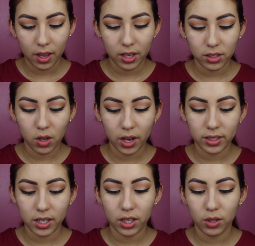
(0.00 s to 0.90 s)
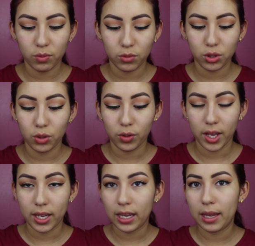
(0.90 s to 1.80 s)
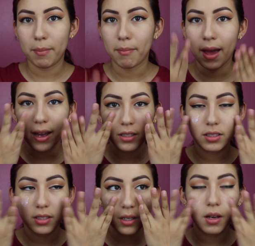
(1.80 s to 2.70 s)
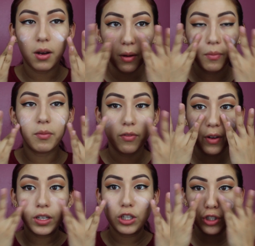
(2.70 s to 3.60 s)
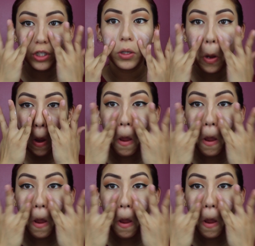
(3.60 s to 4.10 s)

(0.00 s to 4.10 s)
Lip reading: as long as I do like a matte foundation.